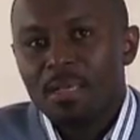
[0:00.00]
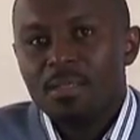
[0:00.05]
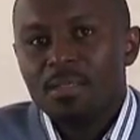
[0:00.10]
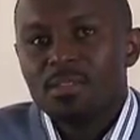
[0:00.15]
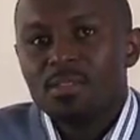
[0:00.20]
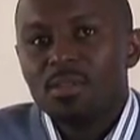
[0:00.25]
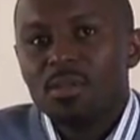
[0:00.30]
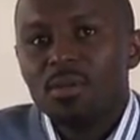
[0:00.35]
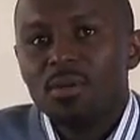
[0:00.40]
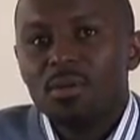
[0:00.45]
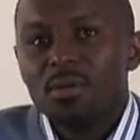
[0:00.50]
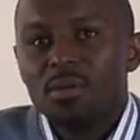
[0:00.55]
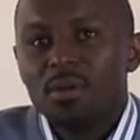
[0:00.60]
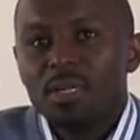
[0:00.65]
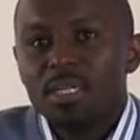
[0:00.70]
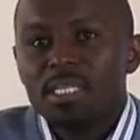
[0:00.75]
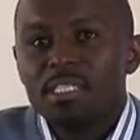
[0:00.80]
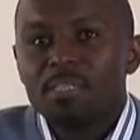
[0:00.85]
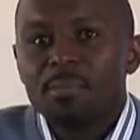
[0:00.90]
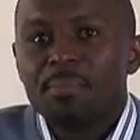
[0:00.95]
So
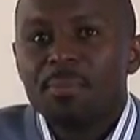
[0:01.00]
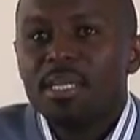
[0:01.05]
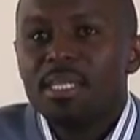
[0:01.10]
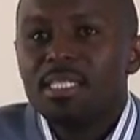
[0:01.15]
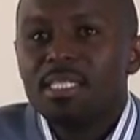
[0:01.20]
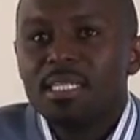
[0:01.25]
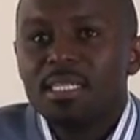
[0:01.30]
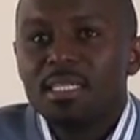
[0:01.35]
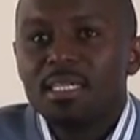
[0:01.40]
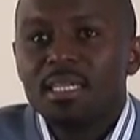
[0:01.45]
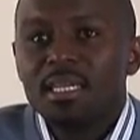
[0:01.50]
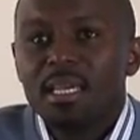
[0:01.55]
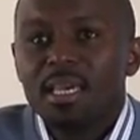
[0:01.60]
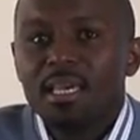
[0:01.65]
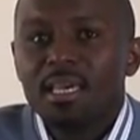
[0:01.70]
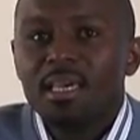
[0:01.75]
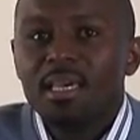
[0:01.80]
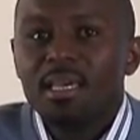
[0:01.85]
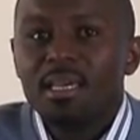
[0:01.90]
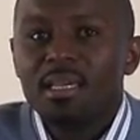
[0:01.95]
on interpreting
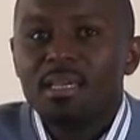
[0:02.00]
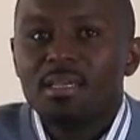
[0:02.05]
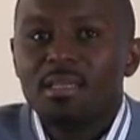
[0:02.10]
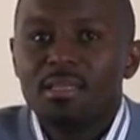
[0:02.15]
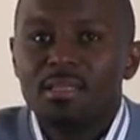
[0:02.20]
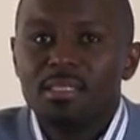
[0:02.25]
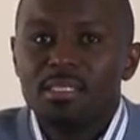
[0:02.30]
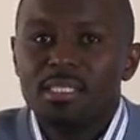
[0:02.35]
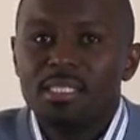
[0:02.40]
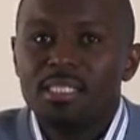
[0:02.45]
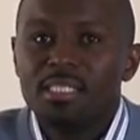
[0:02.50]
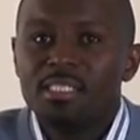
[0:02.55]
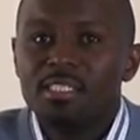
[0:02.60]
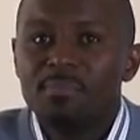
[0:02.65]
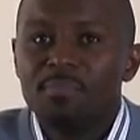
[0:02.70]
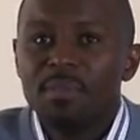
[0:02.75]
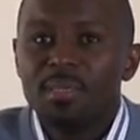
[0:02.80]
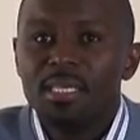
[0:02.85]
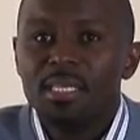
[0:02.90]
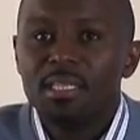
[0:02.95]

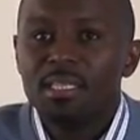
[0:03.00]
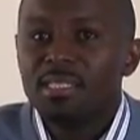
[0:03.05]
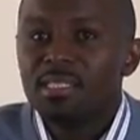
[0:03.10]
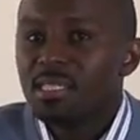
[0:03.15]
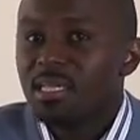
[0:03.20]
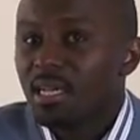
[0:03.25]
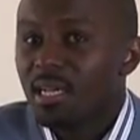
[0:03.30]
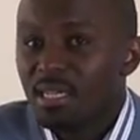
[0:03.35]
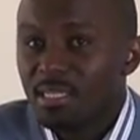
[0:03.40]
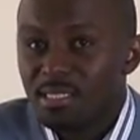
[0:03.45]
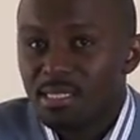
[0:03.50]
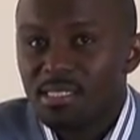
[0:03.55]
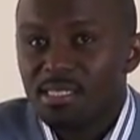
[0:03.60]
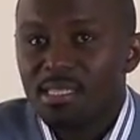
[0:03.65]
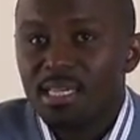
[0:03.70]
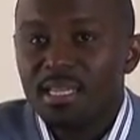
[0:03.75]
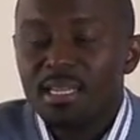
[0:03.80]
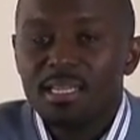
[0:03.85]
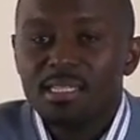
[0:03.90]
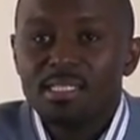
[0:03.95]
GCP, these are, as I
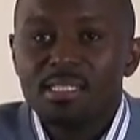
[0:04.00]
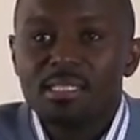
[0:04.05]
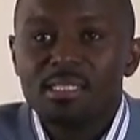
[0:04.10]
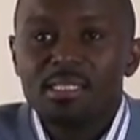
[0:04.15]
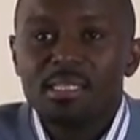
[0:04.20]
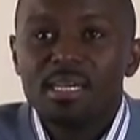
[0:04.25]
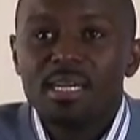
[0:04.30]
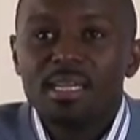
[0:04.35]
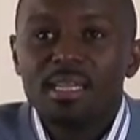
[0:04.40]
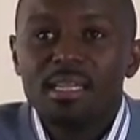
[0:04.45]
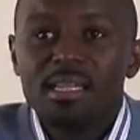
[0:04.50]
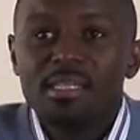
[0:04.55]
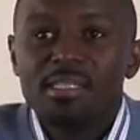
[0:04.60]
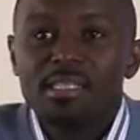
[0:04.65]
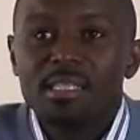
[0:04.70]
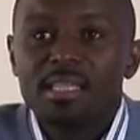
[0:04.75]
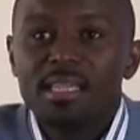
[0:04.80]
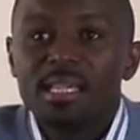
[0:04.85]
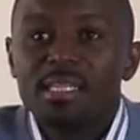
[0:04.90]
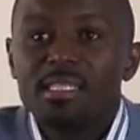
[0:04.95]
said, are just guidelines,
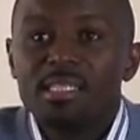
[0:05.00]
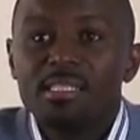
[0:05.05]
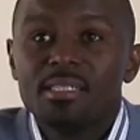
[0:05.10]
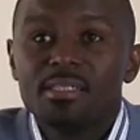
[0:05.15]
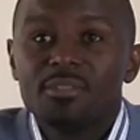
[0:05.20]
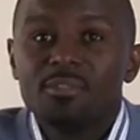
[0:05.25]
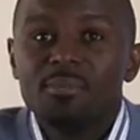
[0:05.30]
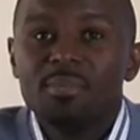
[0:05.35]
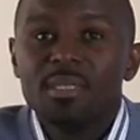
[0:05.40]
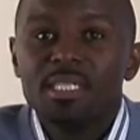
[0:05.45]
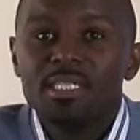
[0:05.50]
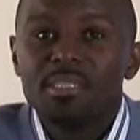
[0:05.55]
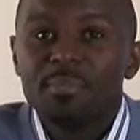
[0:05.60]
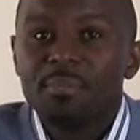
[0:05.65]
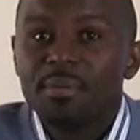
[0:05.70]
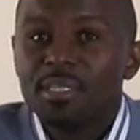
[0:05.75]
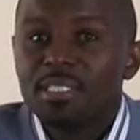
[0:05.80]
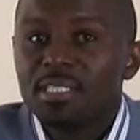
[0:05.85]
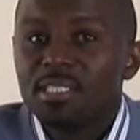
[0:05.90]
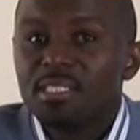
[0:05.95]
and they're intended to be
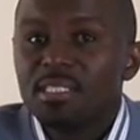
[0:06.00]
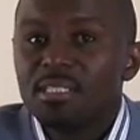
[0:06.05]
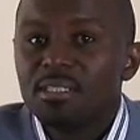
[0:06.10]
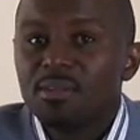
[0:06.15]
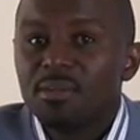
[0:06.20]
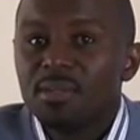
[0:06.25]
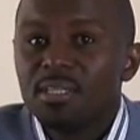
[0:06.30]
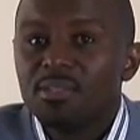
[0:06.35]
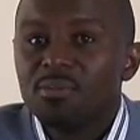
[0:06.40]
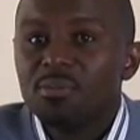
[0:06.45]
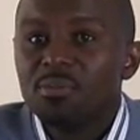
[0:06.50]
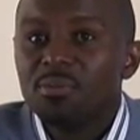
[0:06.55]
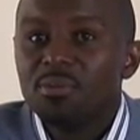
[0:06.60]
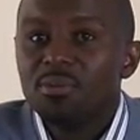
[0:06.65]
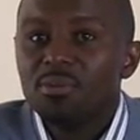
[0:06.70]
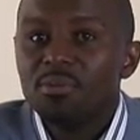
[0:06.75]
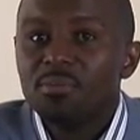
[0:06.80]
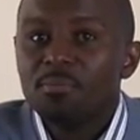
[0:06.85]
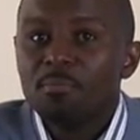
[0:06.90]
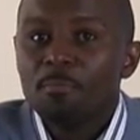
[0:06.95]
interpreted in order
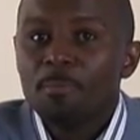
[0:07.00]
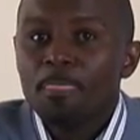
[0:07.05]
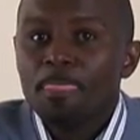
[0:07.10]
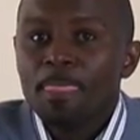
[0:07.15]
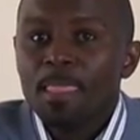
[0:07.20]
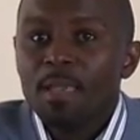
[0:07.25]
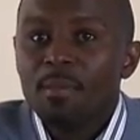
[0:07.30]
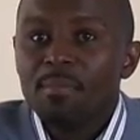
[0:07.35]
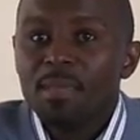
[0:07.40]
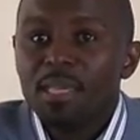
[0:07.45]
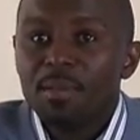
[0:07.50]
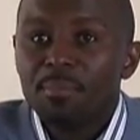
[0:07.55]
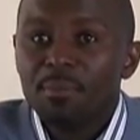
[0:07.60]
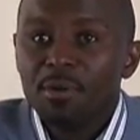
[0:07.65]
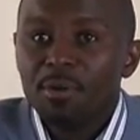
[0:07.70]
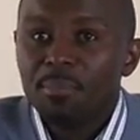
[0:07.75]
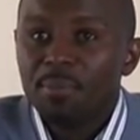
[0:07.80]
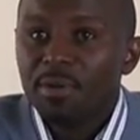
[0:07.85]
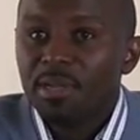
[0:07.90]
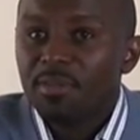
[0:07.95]
to be
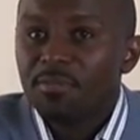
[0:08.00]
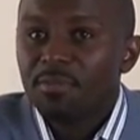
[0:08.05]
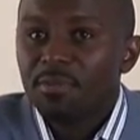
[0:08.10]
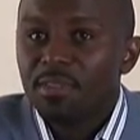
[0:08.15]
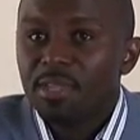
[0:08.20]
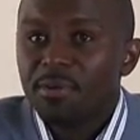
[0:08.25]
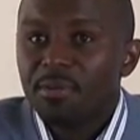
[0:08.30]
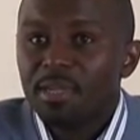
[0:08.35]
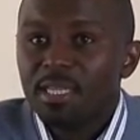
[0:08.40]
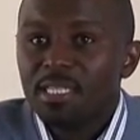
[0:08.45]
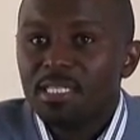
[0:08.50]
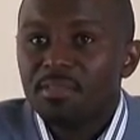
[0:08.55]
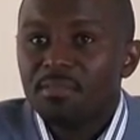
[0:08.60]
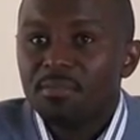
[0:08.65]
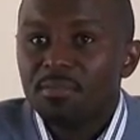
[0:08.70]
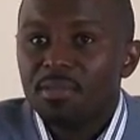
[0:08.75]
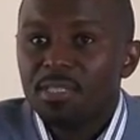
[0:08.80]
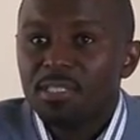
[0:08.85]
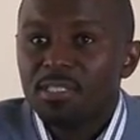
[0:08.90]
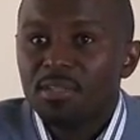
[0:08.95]
appropriate for the
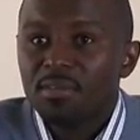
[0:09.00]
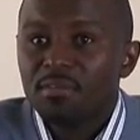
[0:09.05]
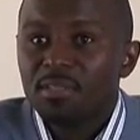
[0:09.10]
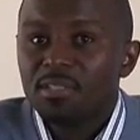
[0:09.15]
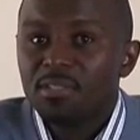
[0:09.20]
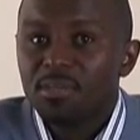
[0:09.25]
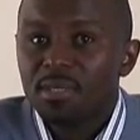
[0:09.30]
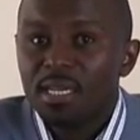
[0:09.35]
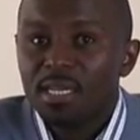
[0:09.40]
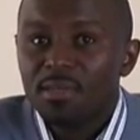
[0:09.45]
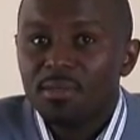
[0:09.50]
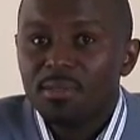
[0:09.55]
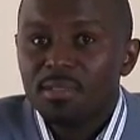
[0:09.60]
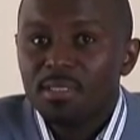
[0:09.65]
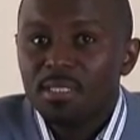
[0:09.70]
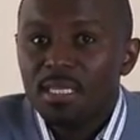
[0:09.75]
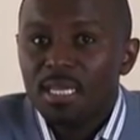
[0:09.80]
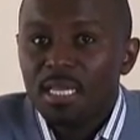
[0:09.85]
relative risk of the trial.